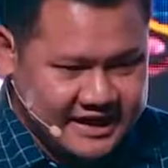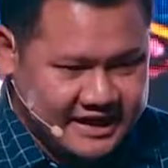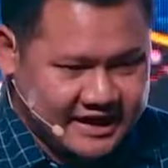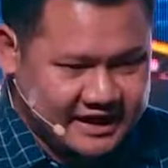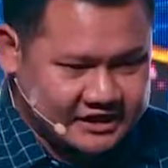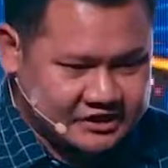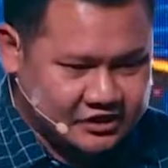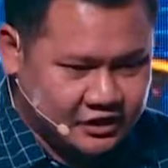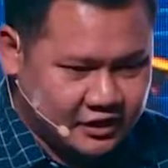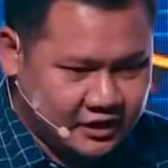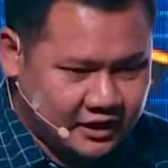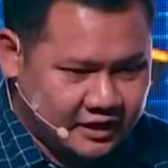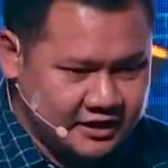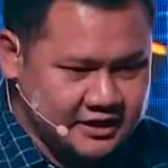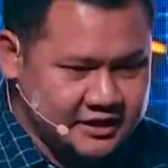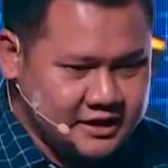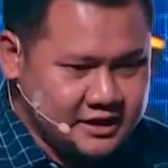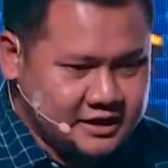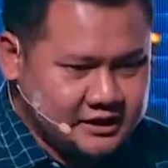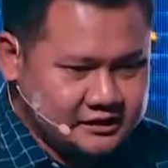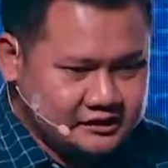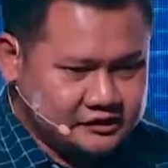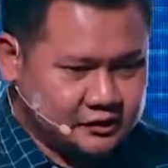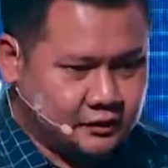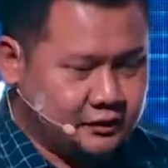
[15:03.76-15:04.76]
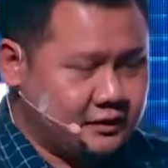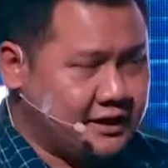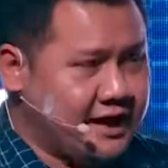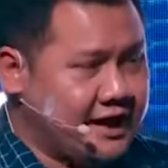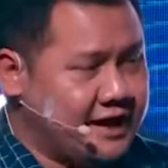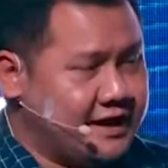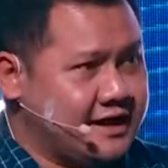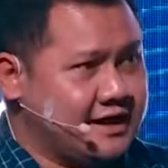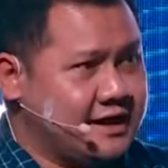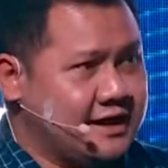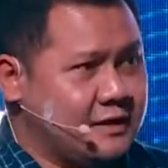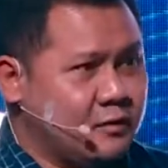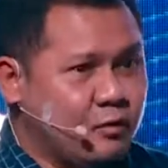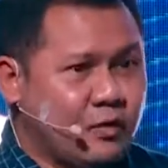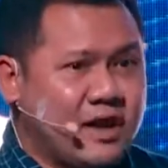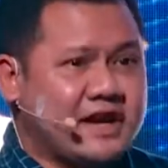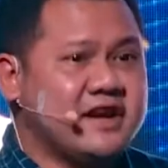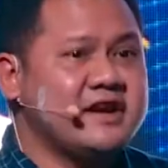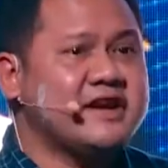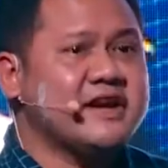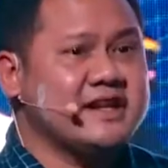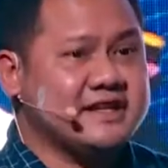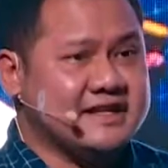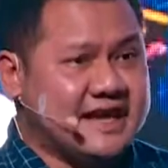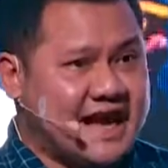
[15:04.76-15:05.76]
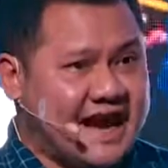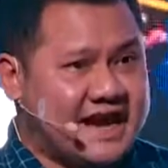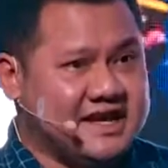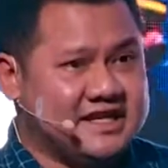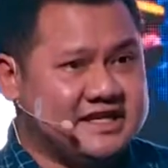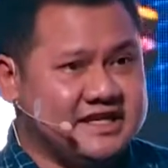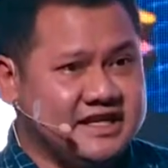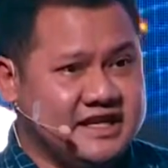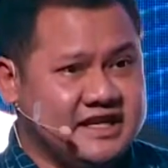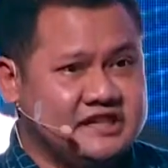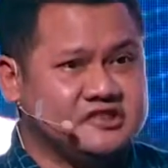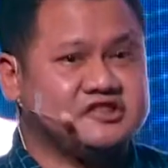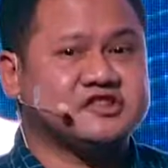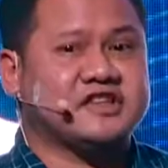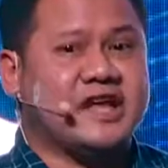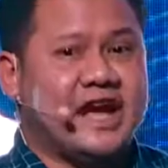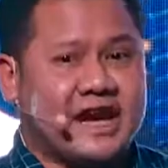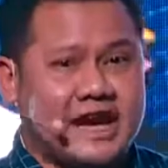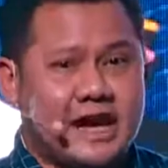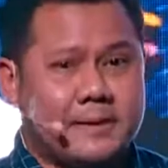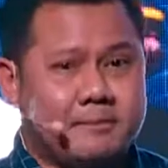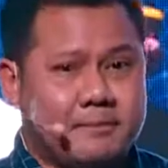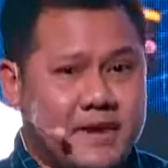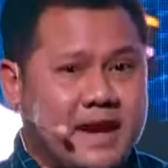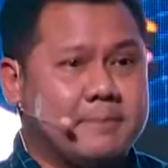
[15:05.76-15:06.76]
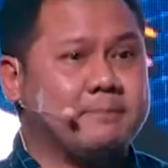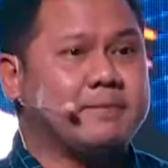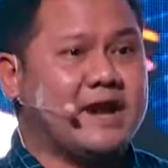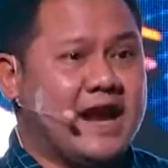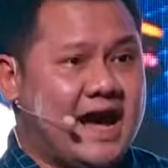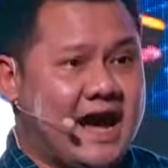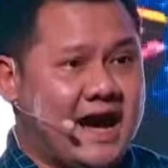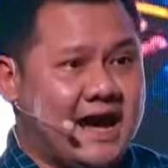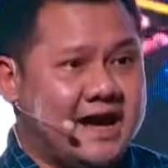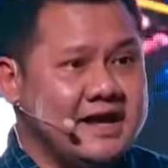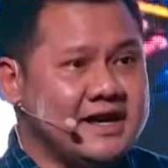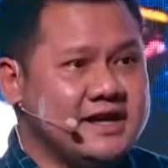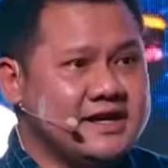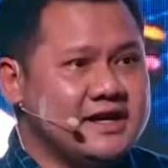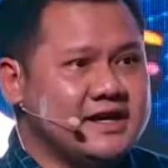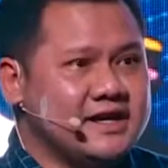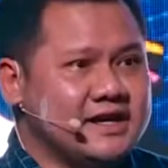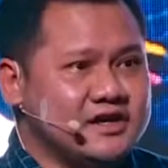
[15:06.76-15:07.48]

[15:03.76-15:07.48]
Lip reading: Hackathon. So like 119 startup apply.